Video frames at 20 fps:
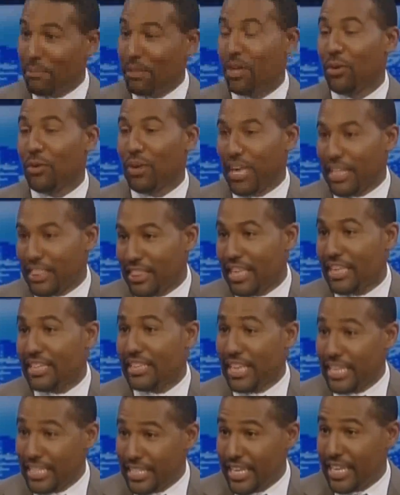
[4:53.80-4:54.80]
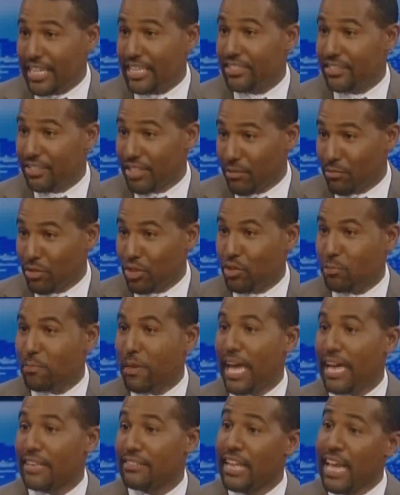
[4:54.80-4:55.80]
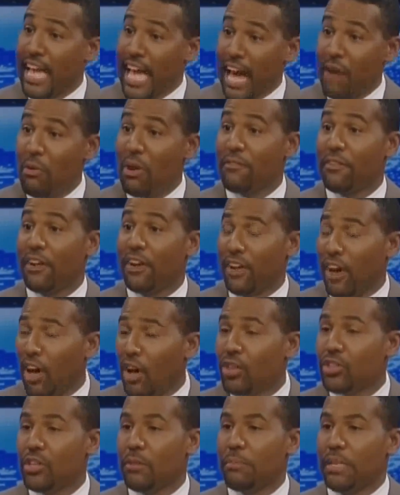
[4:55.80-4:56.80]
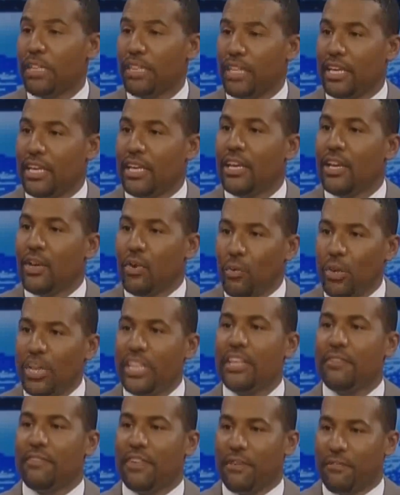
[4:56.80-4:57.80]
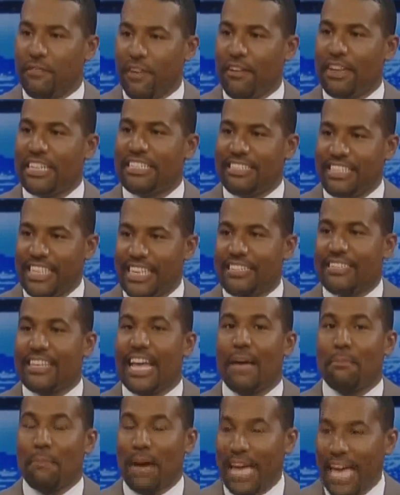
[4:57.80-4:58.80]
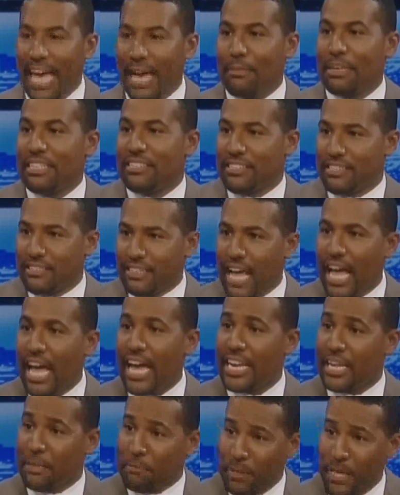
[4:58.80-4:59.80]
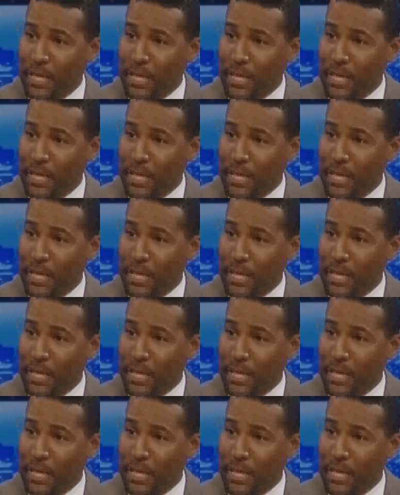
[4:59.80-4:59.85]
blew it, I think they did in some respects. However, ultimately, we live in a very CSI Miami society.